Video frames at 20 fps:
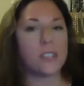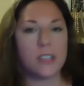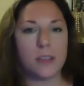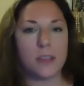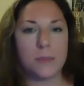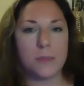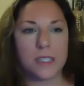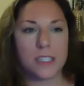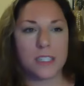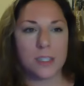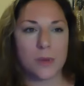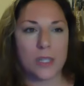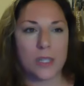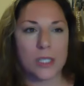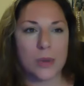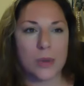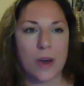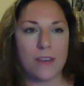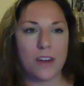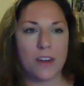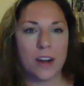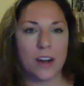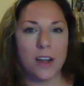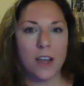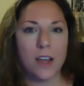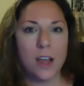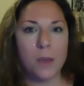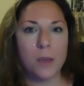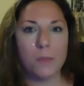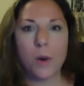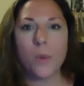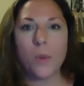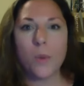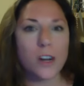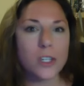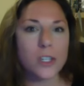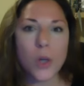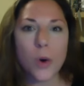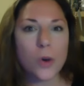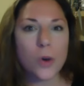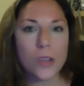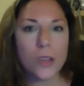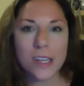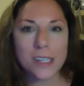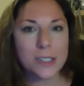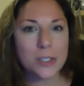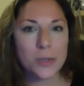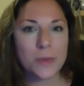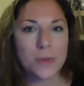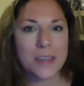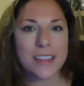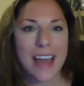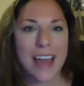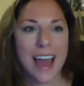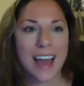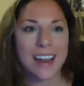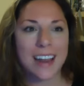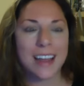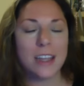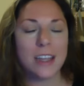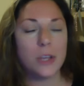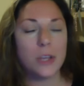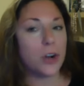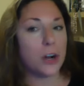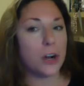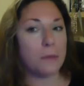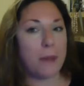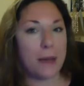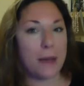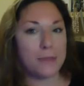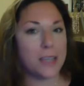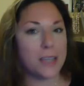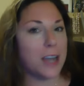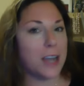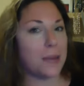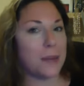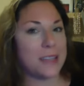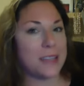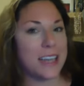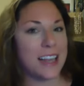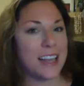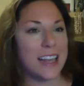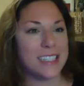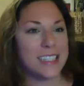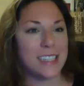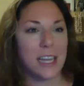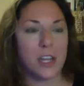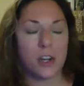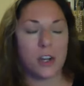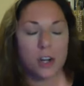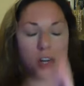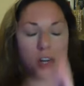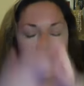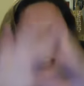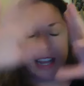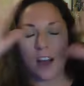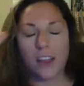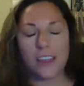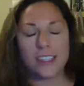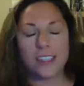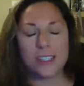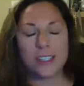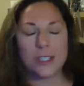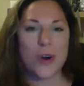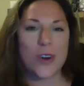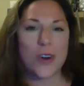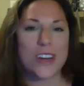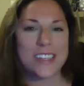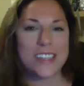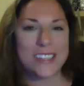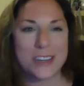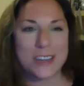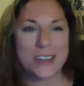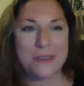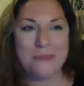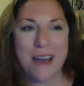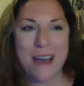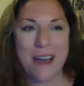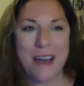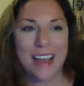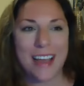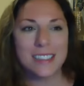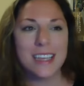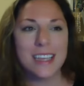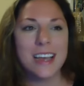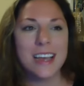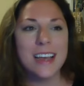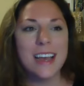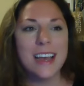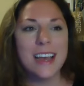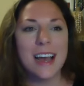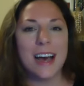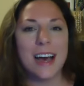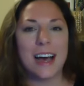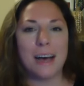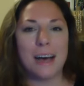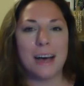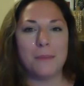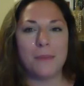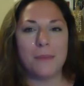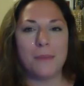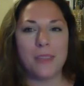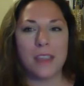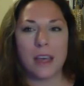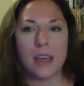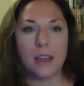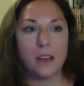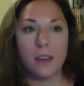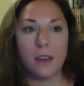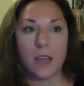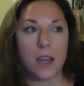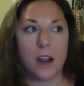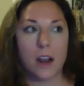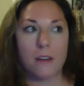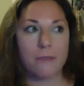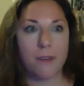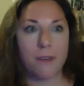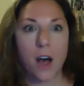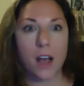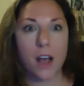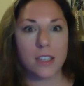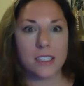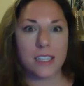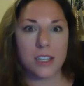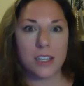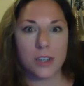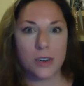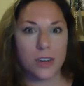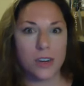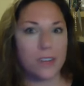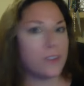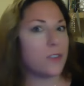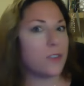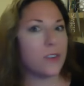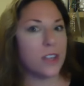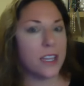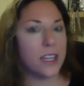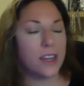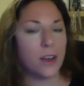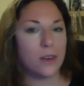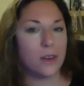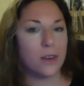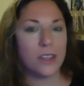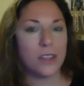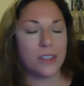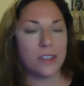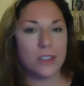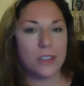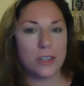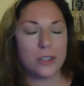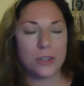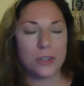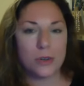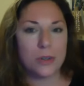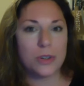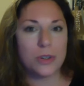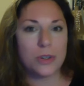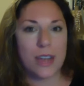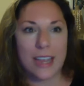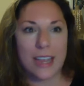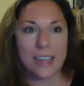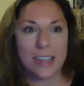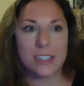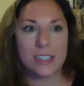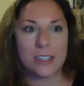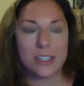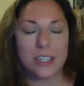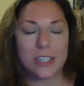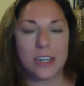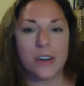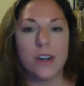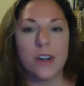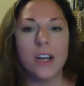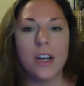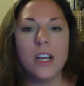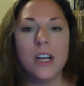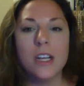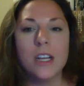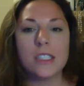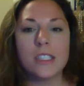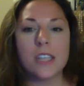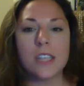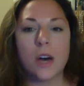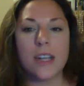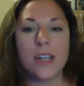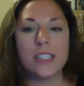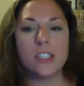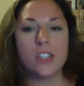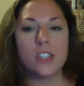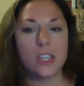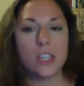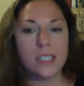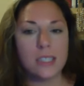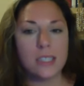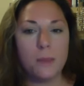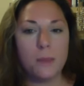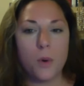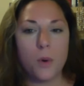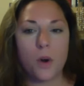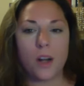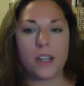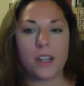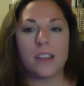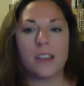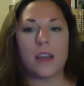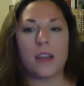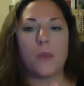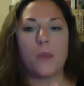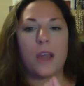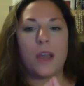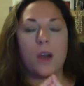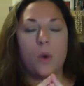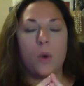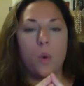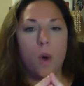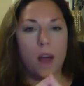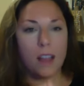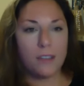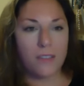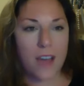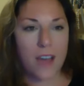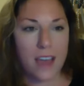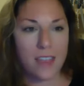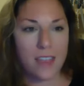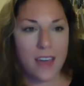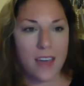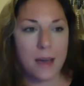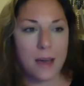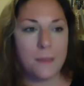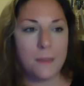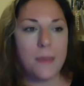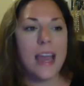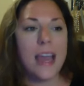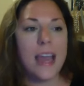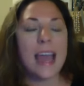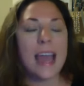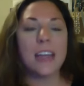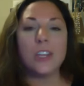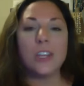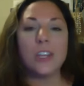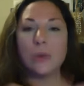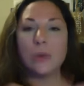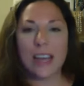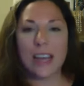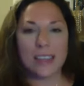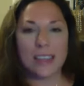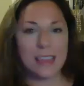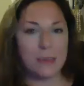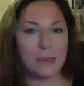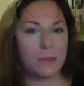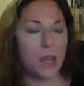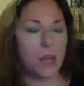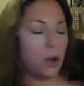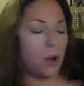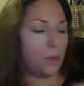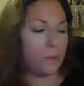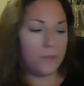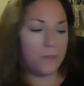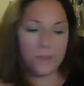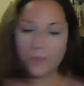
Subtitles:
in the business whatsoever. But we're totally assuming that. And you heard Bob talk about that last night. You're creating all these stories in your mind that are false, that you don't even really know the true answer to. So it's just important that we qualify them and you let them know